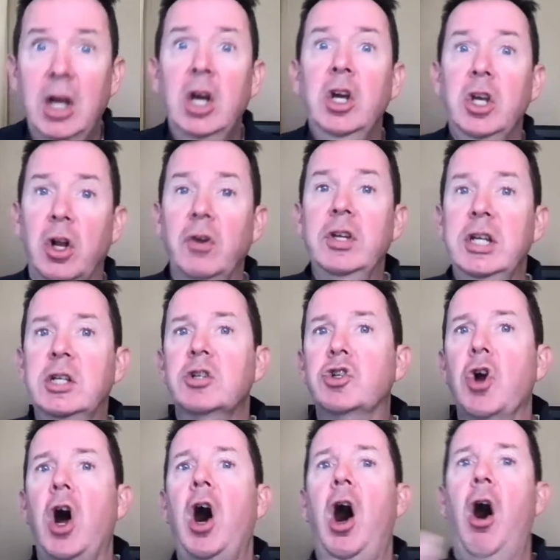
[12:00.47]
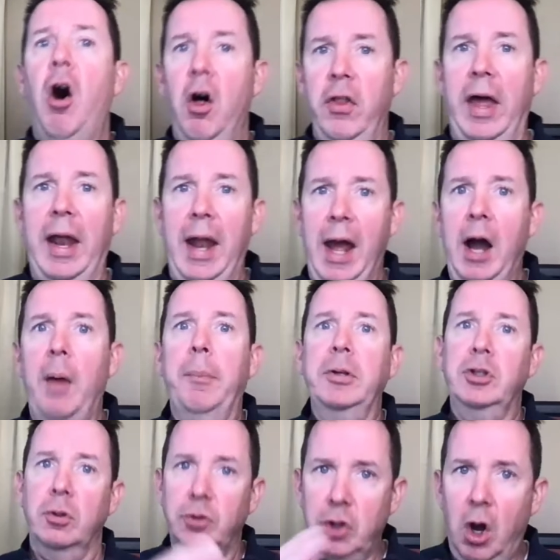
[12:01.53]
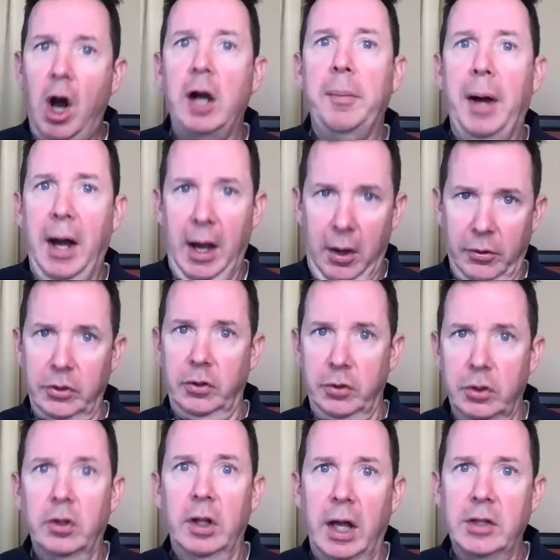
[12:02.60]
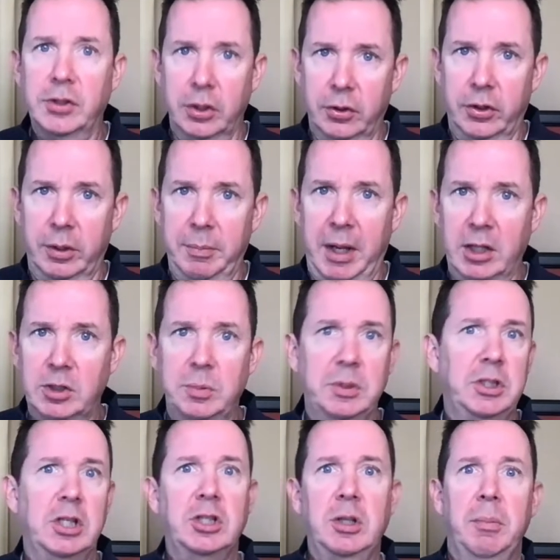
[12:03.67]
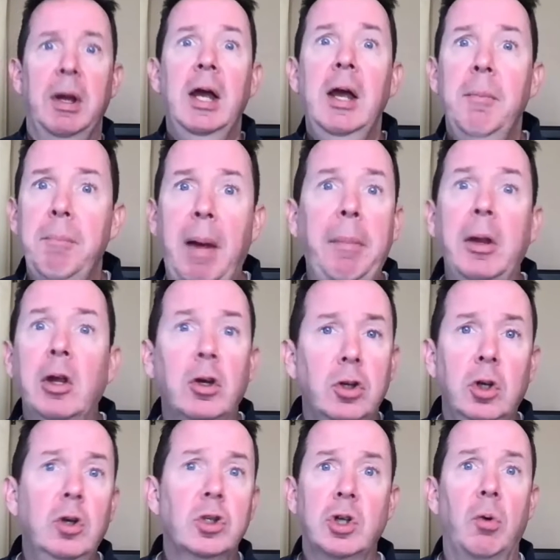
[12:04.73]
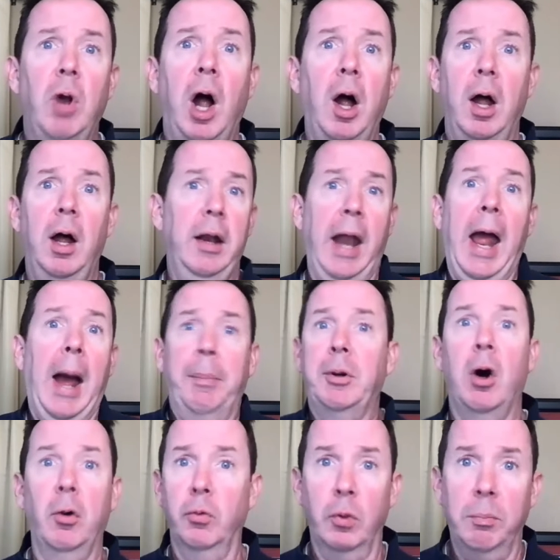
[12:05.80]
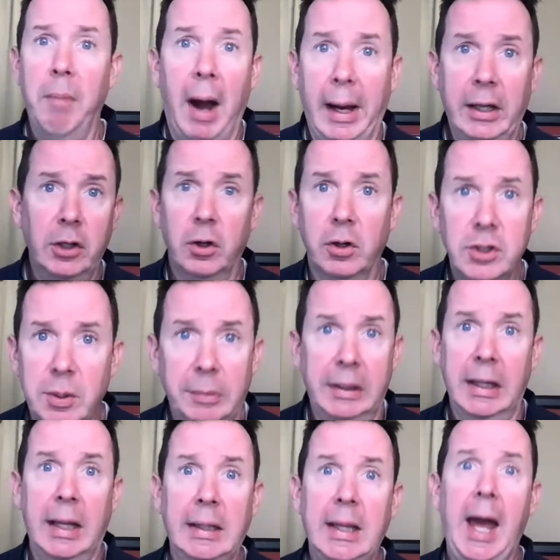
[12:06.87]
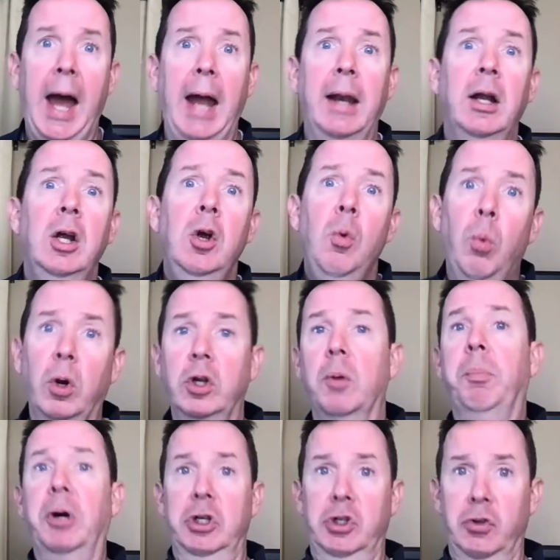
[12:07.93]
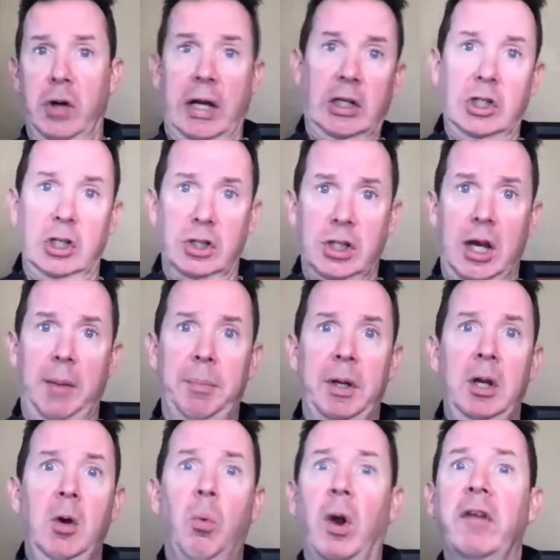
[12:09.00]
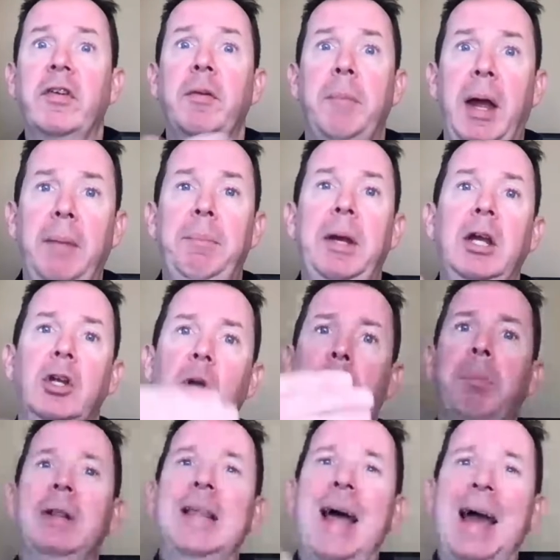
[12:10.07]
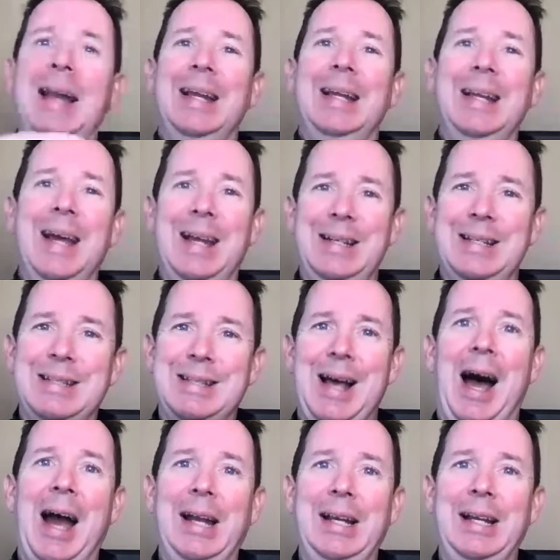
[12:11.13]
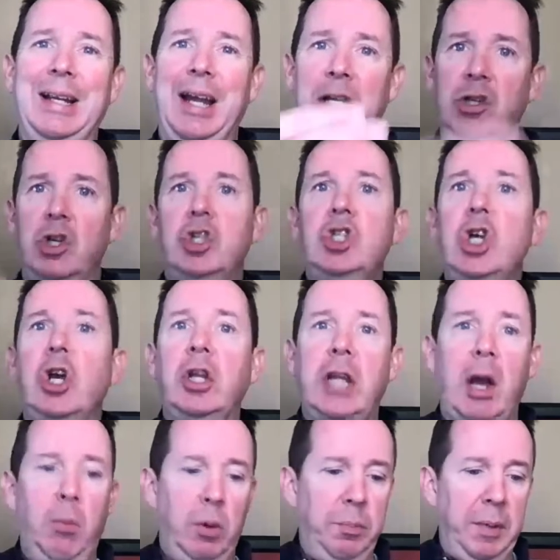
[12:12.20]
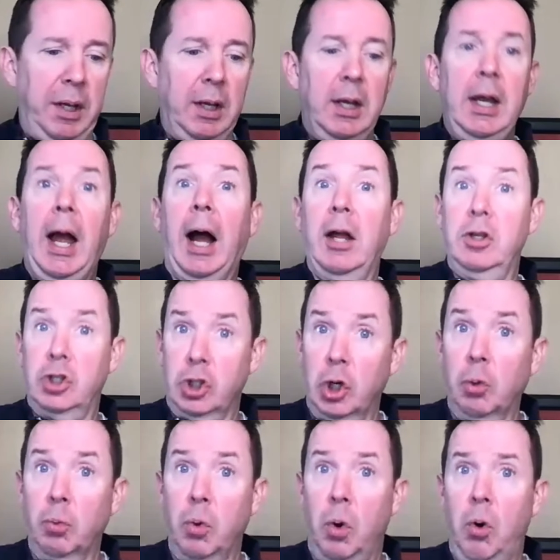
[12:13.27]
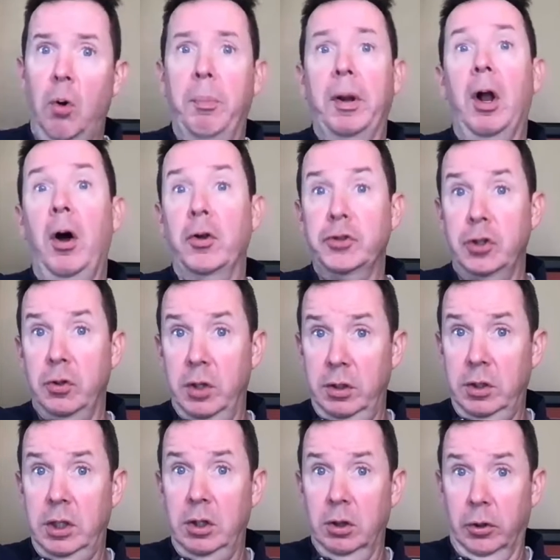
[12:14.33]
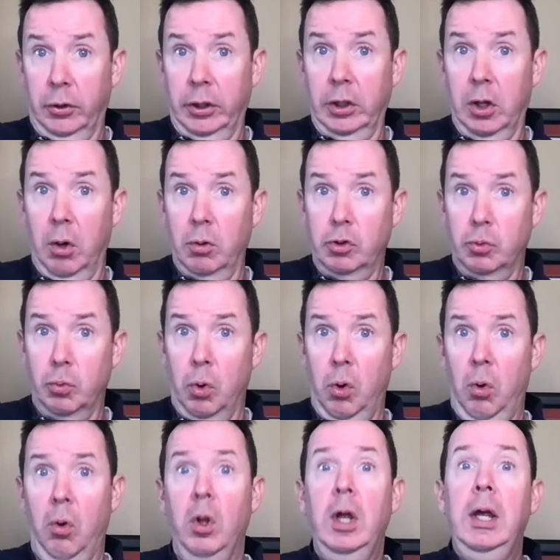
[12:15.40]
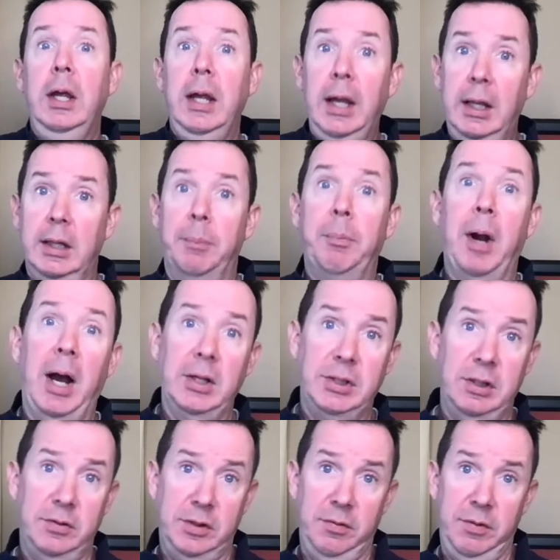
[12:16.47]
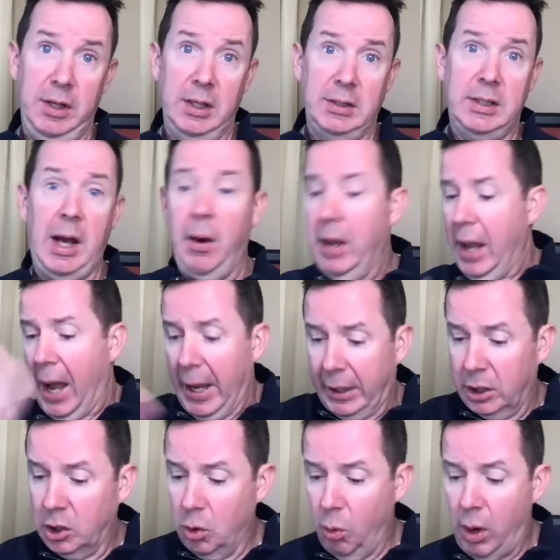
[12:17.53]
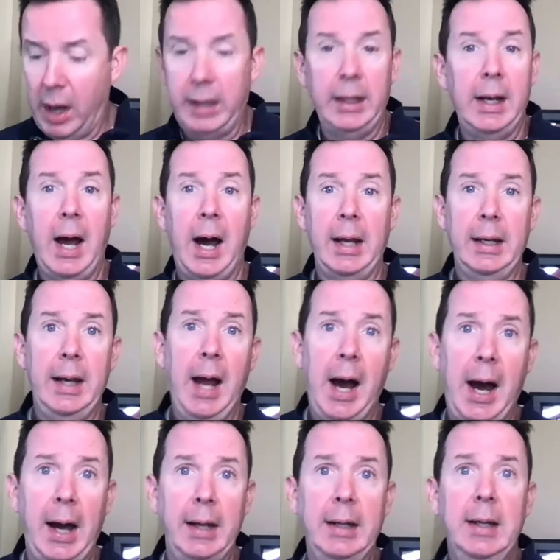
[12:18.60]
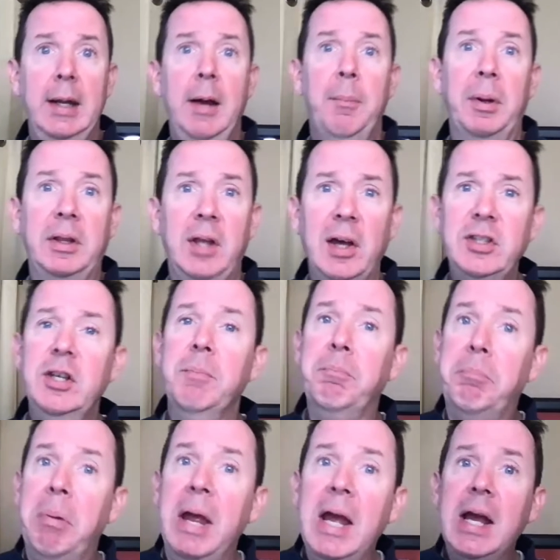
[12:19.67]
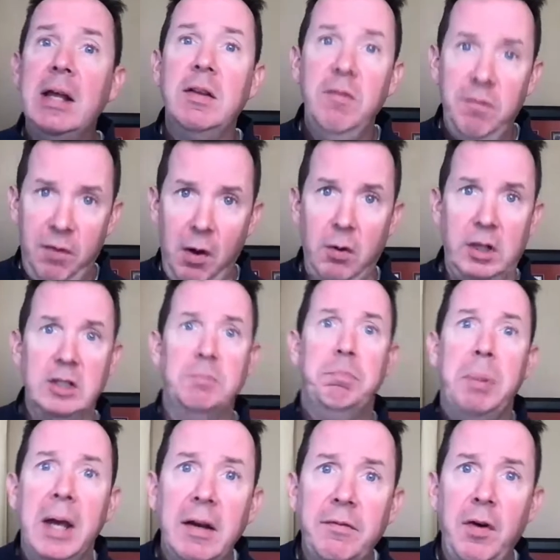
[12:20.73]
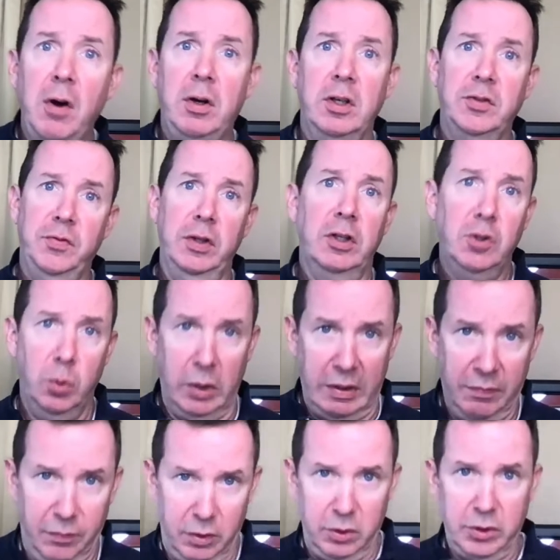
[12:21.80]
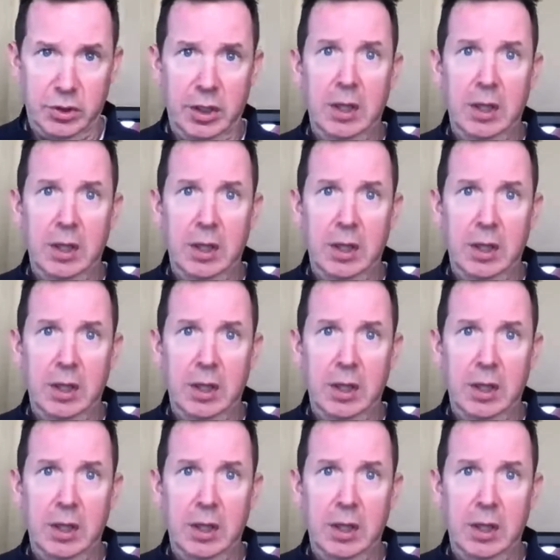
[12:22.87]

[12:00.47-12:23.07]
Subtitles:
You don't need to draw all that out, but you'll talk about how you'll utilize the learning management system. Maybe you'll use an app called Reminder or something like that, where you'll put directions up. Whatever it may be, you're planning and designing, and you're sharing that with me as your role, but also the learning coach role in the process of this. Now, I could go on and on and on, but that's a big focus for the 21st.